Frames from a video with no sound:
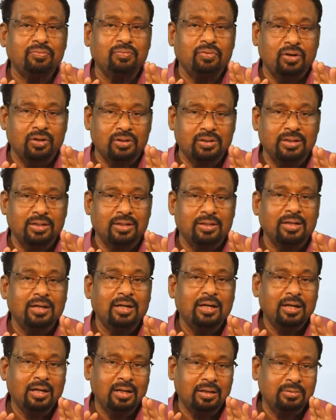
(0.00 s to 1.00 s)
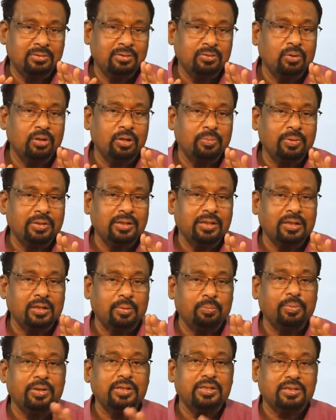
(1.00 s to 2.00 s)
water sold by the
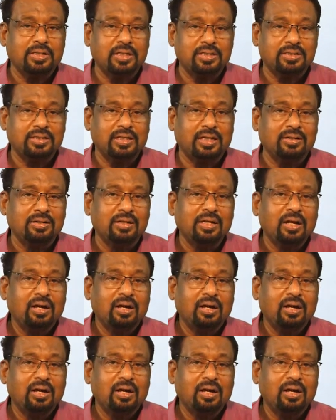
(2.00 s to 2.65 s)
companies concerned.